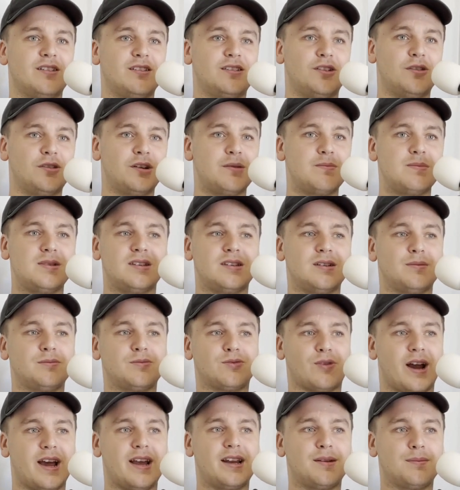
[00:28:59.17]
Don't give me some
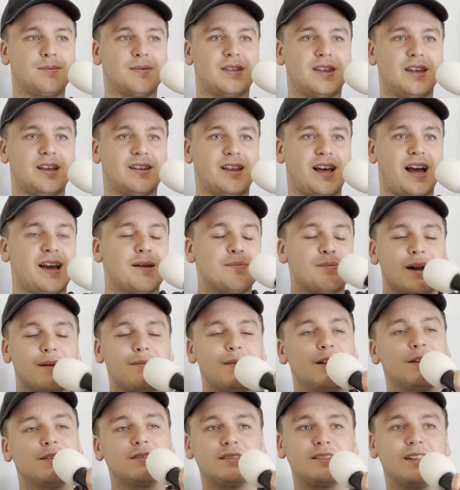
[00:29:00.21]
random thing. Like I can buy
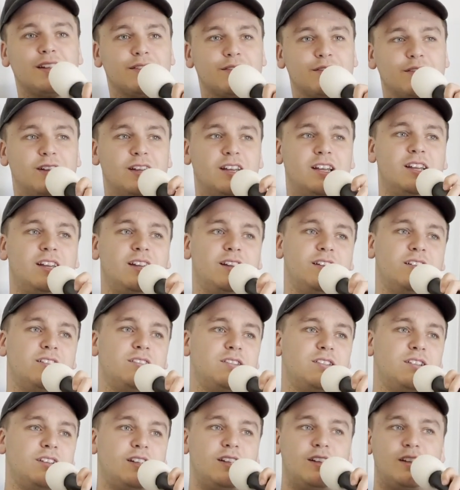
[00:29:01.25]
my own stuff.
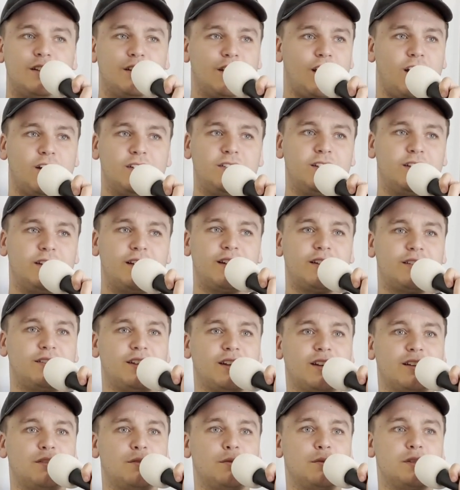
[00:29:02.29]
I'll take a
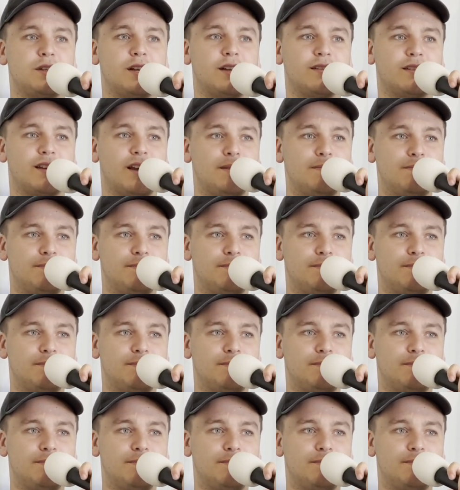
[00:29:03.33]
ticket to a Jays game.